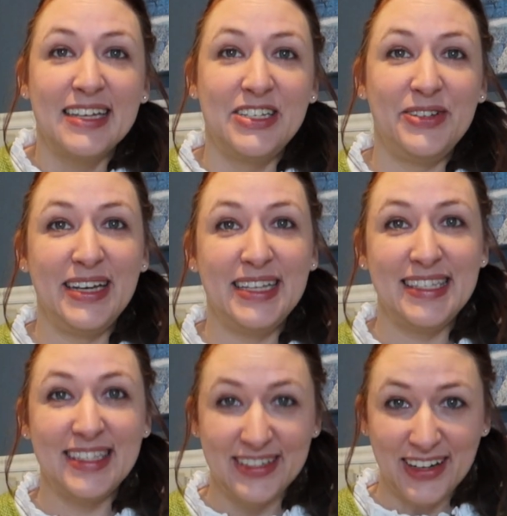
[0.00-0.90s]
To get
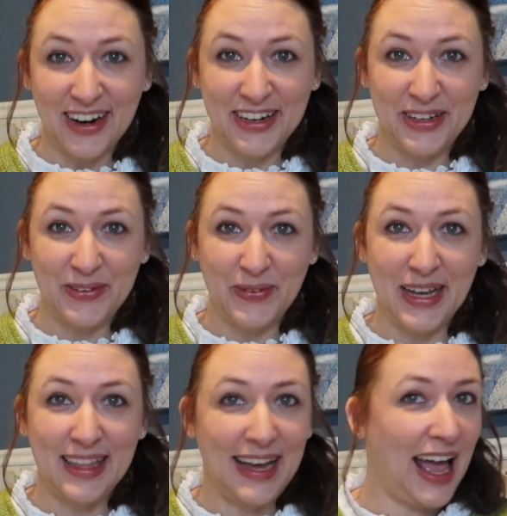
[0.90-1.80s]
started
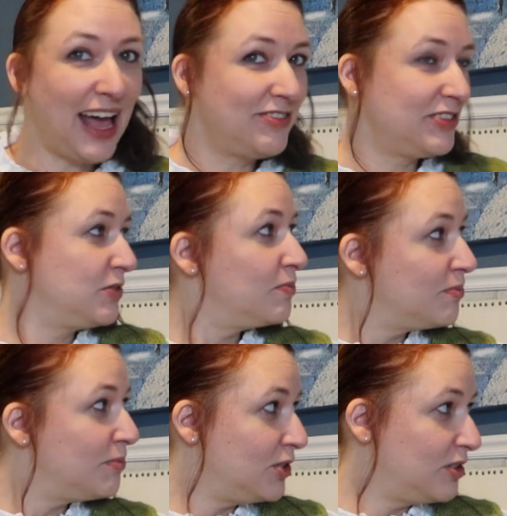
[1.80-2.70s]
with, I have
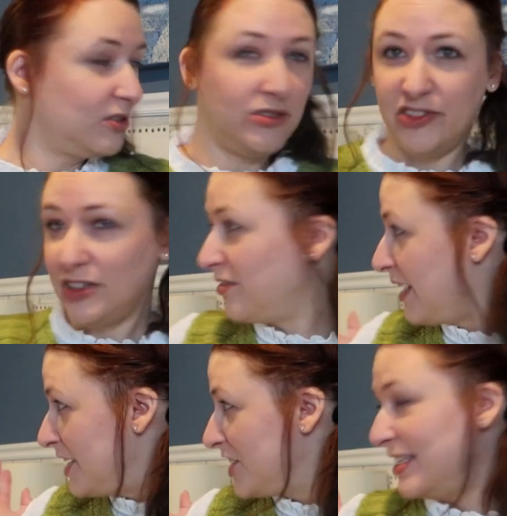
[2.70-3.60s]
moved
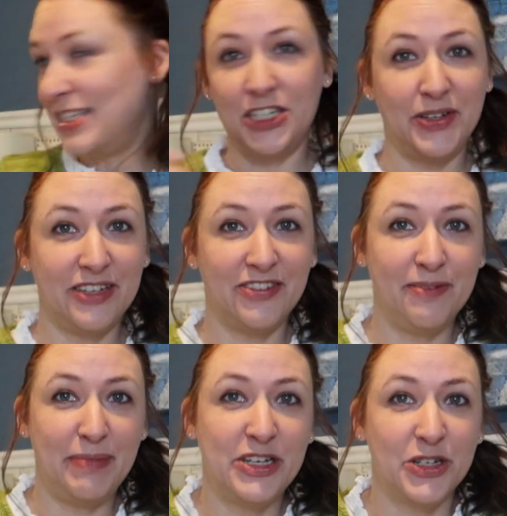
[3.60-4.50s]
locations into a
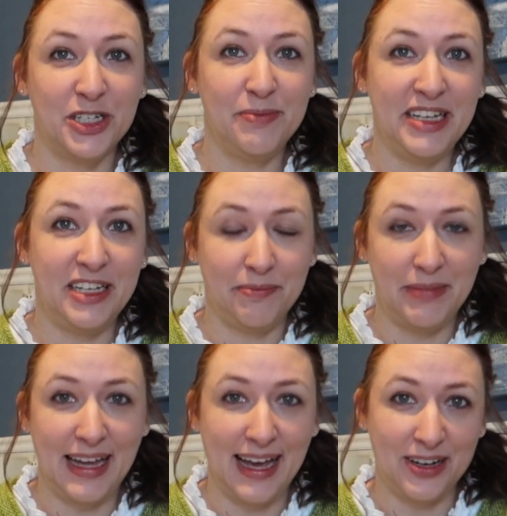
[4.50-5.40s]
different bedroom in
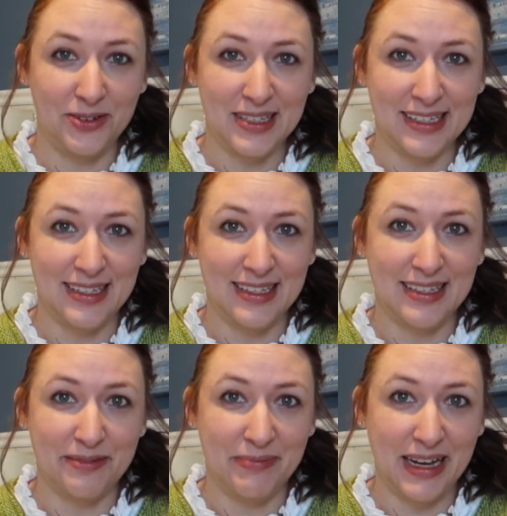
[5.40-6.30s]
my house. This is
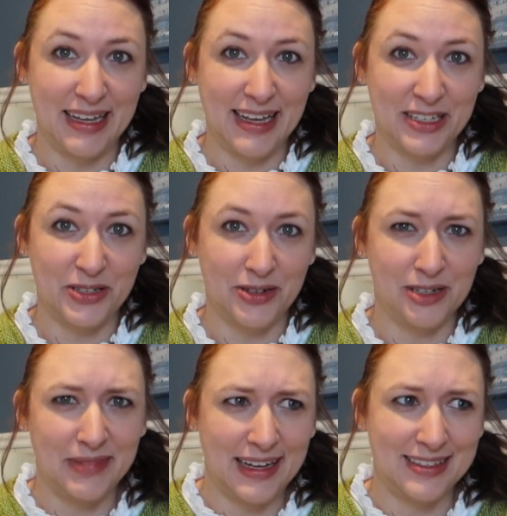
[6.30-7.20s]
my guest
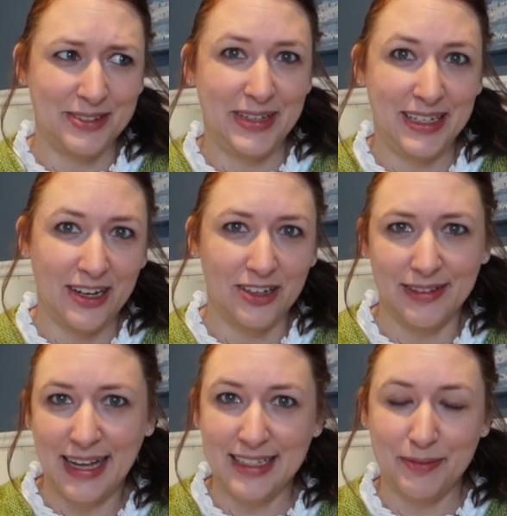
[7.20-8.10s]
room. Last
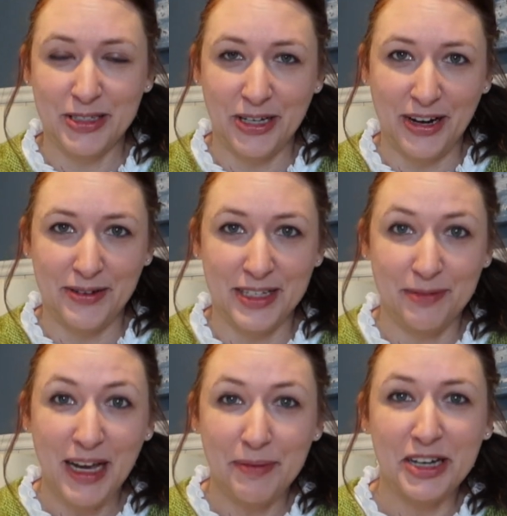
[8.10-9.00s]
episode I was in
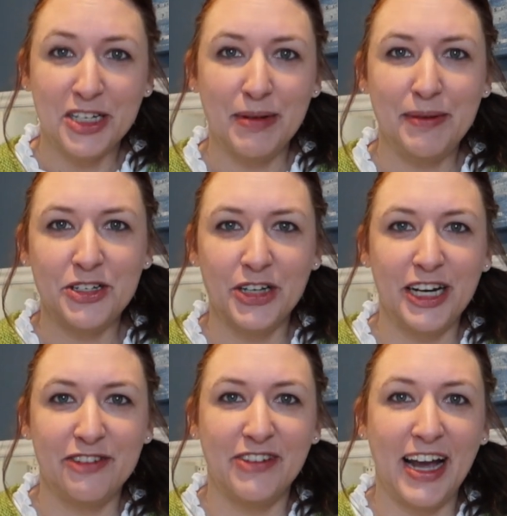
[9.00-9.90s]
my bedroom. I'm just
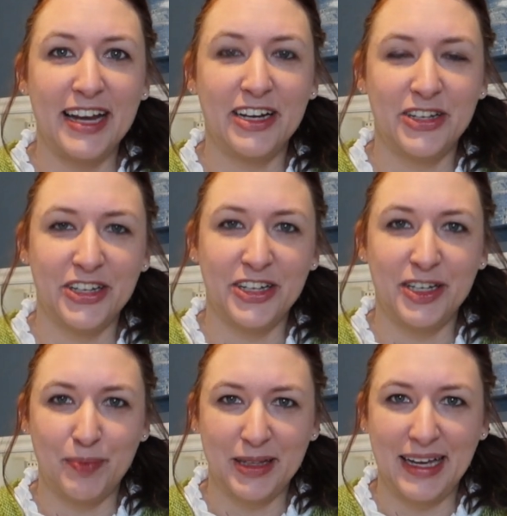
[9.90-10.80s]
trying to find a
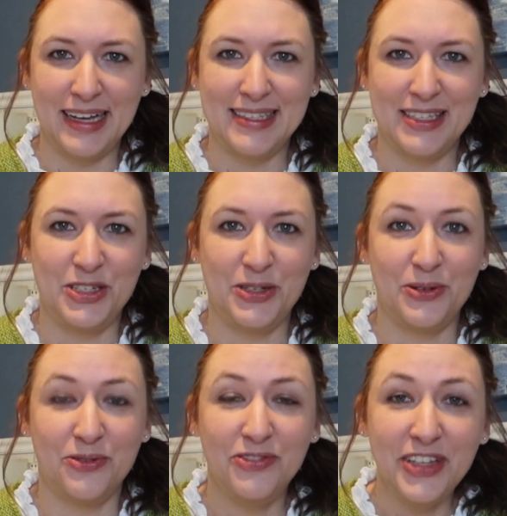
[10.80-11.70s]
good place
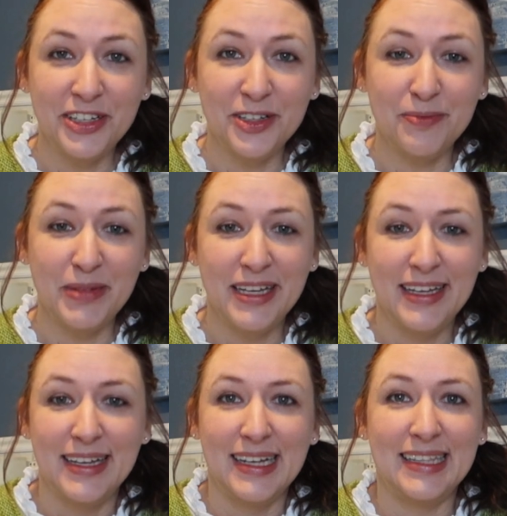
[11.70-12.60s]
to film
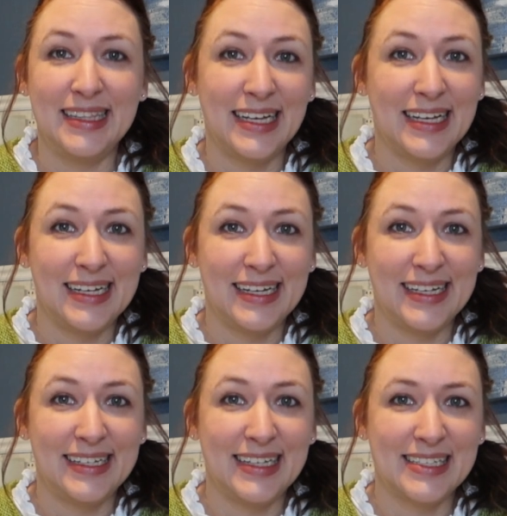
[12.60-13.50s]

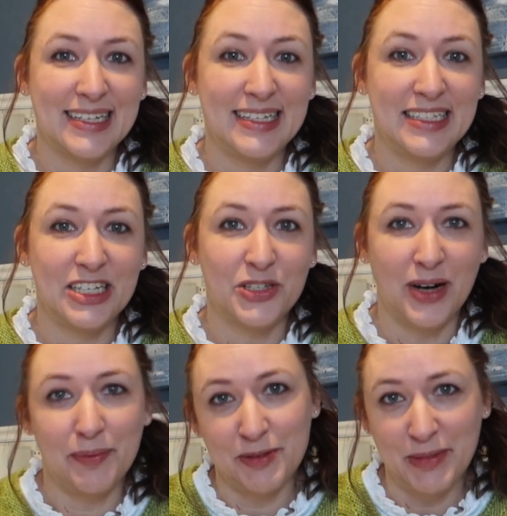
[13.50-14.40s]
that doesn't
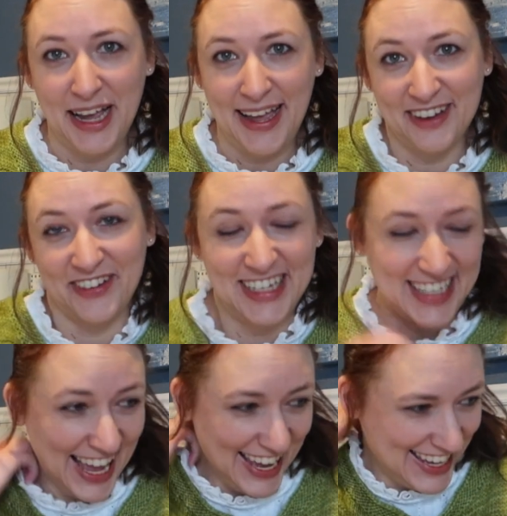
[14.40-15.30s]
disrupt my
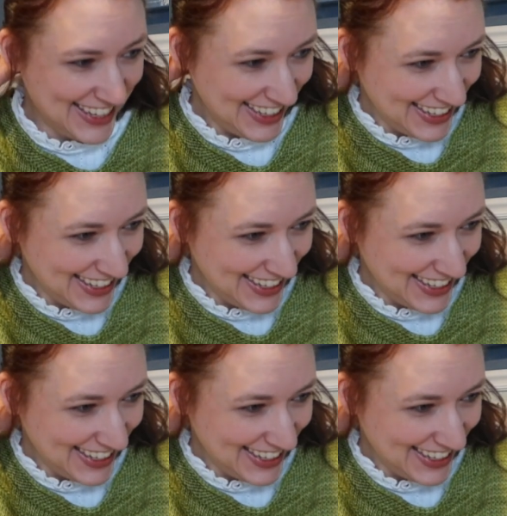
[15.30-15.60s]
everyday